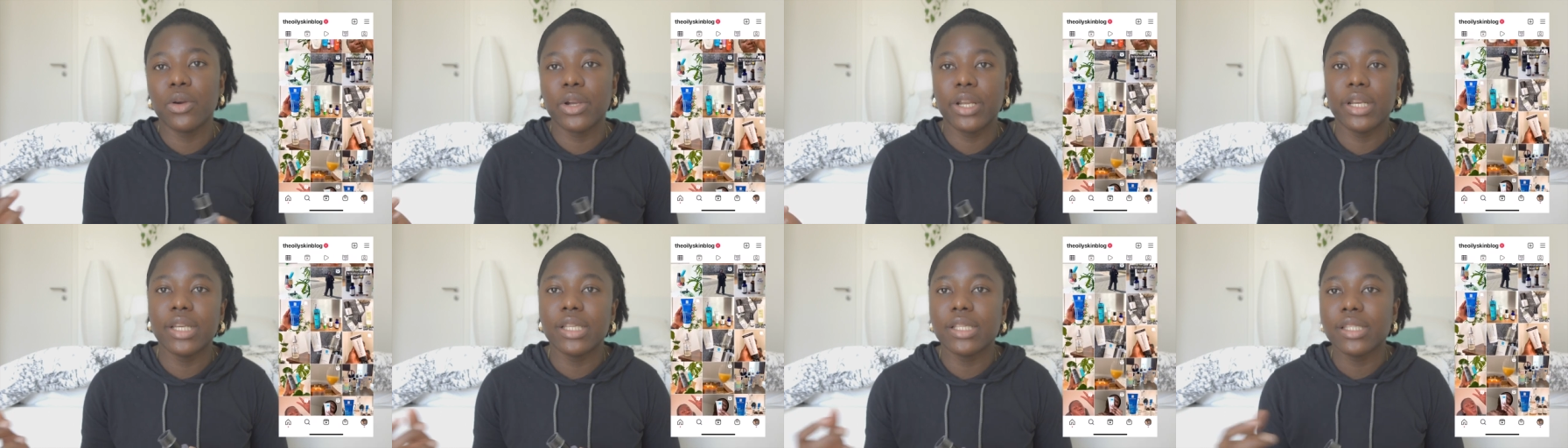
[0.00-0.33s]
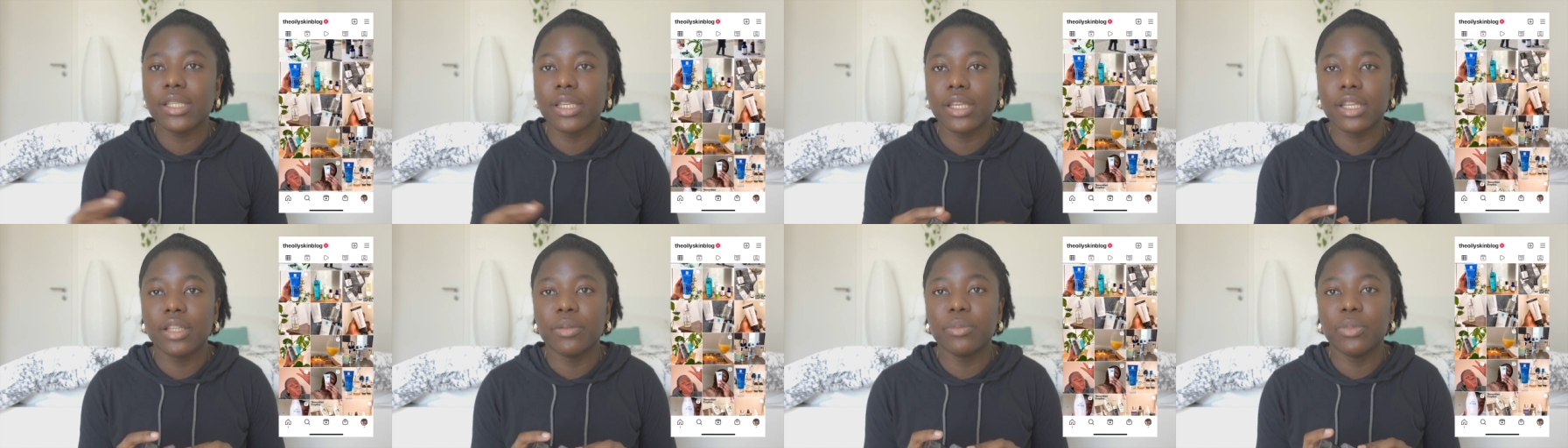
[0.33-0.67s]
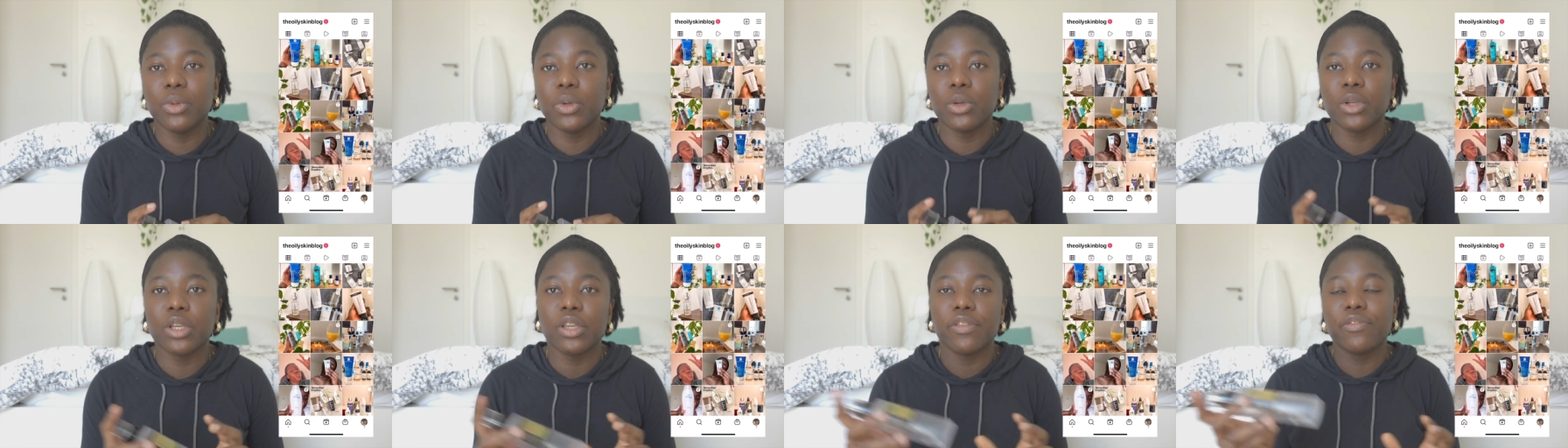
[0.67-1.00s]
Oily Skin
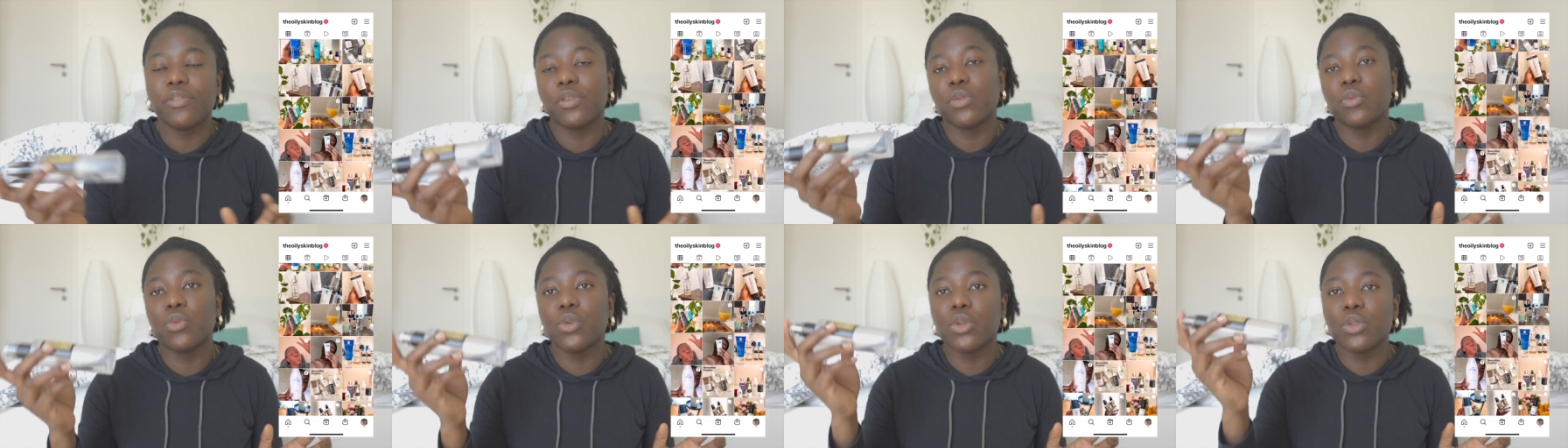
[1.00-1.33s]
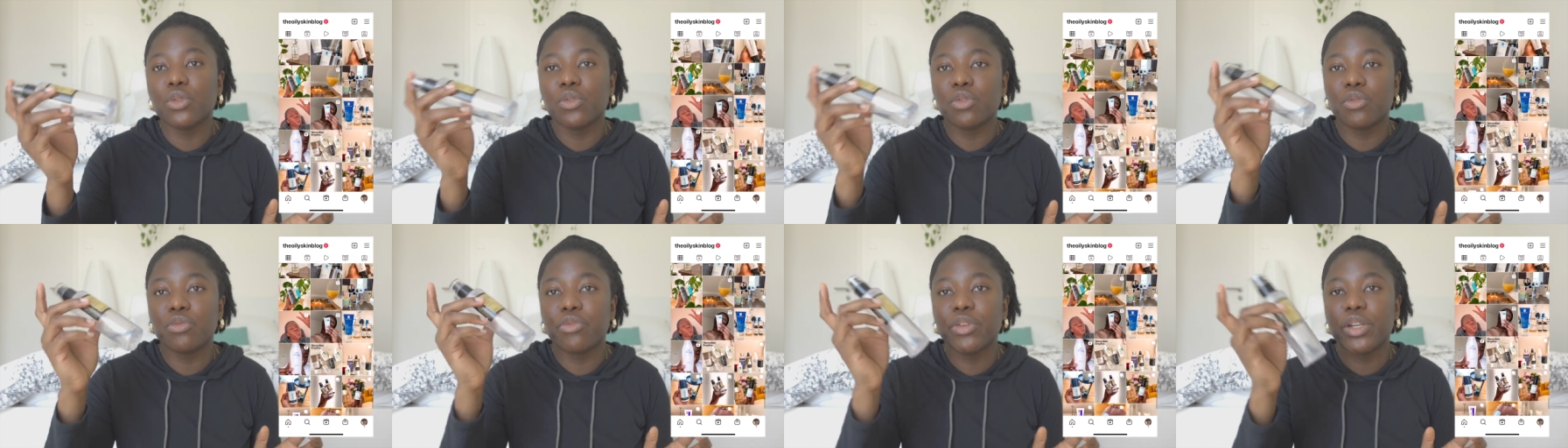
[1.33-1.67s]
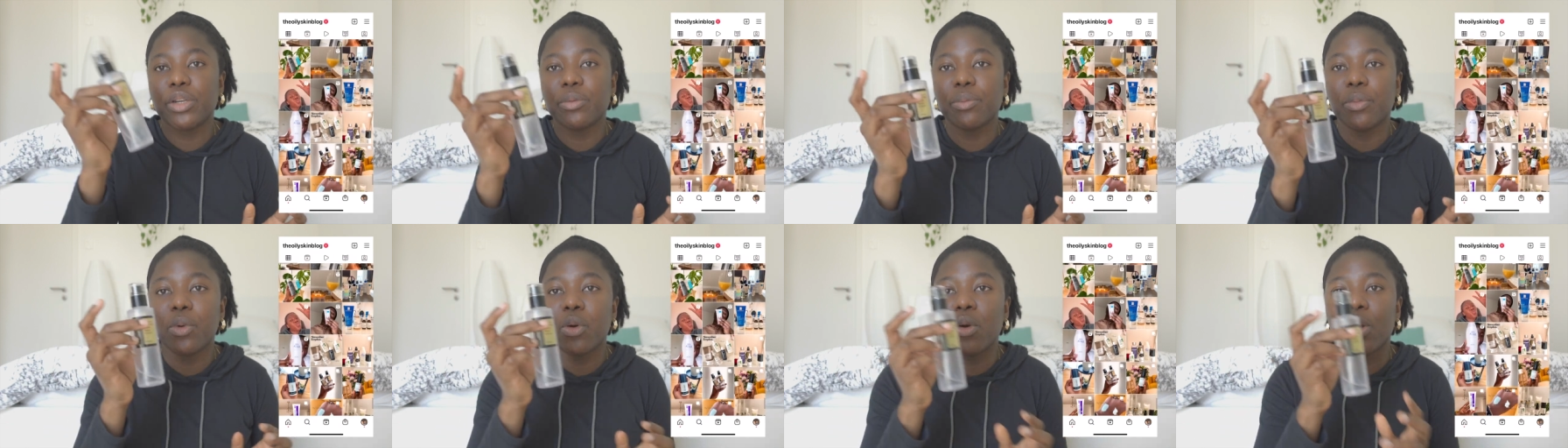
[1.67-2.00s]
Blog if you want to
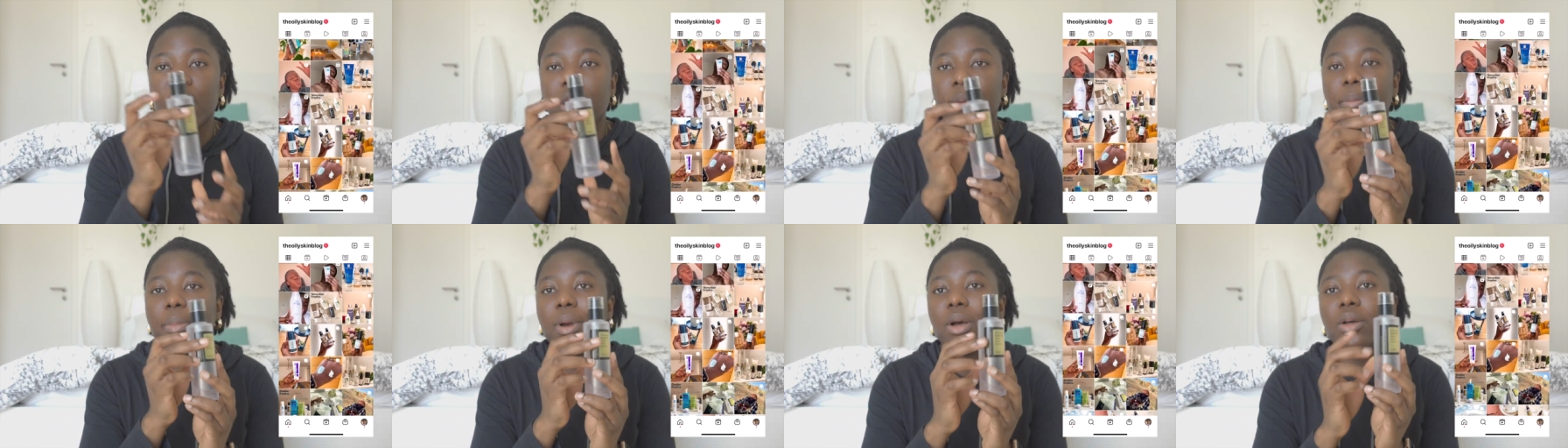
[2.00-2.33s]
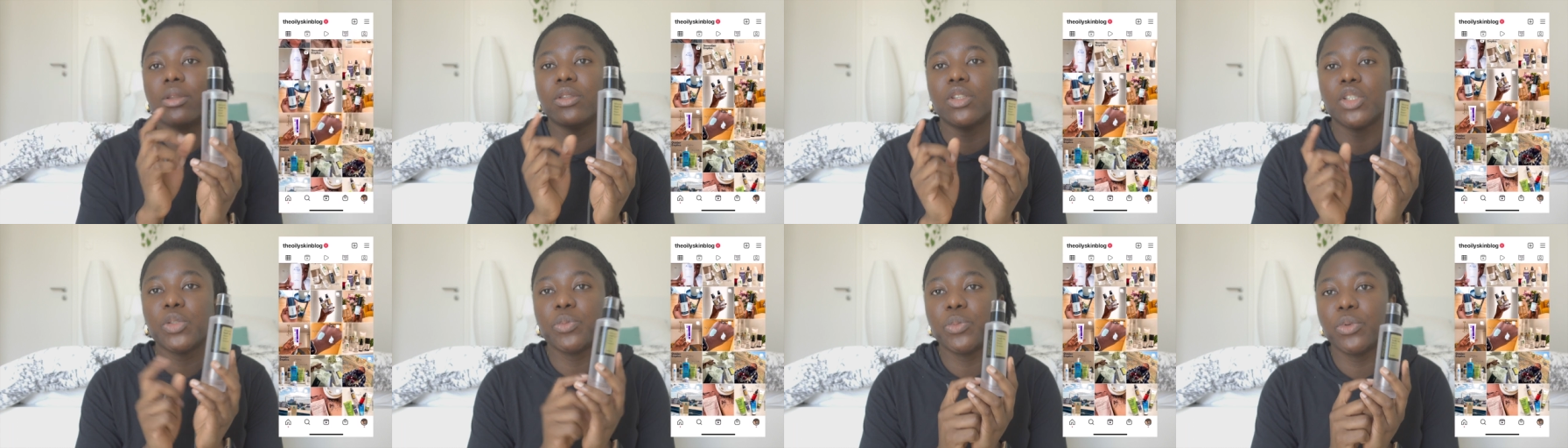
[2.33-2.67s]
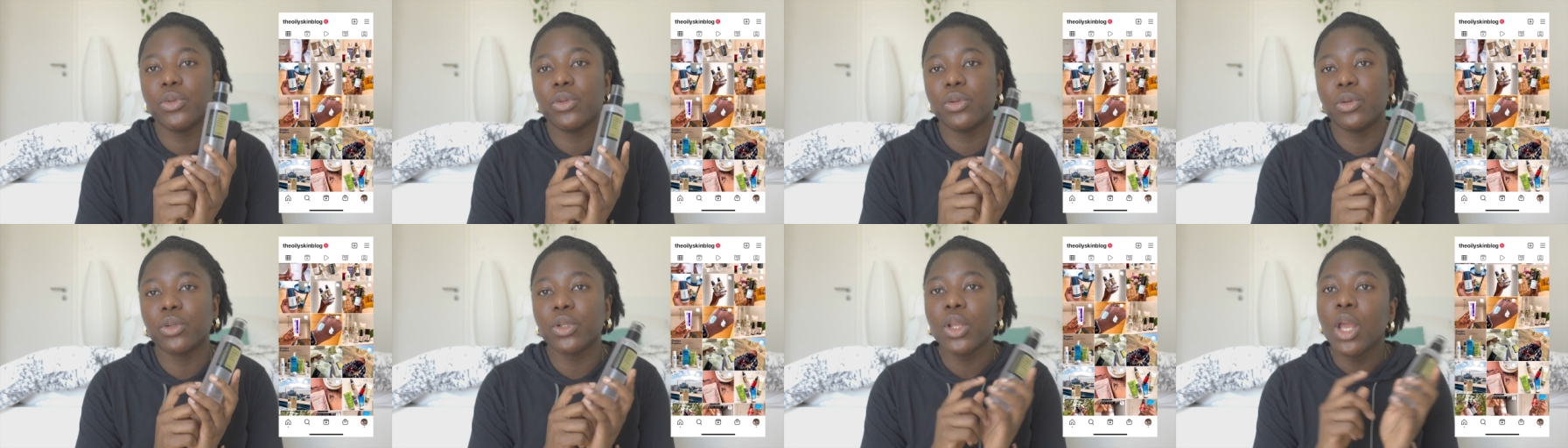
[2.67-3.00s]
read more about this
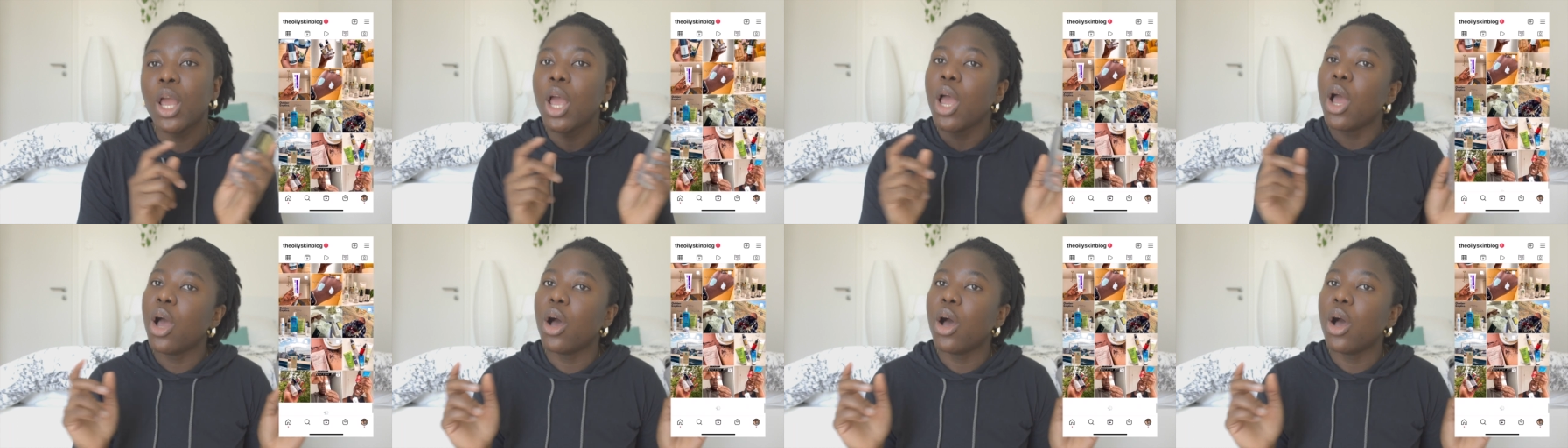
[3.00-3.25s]
product.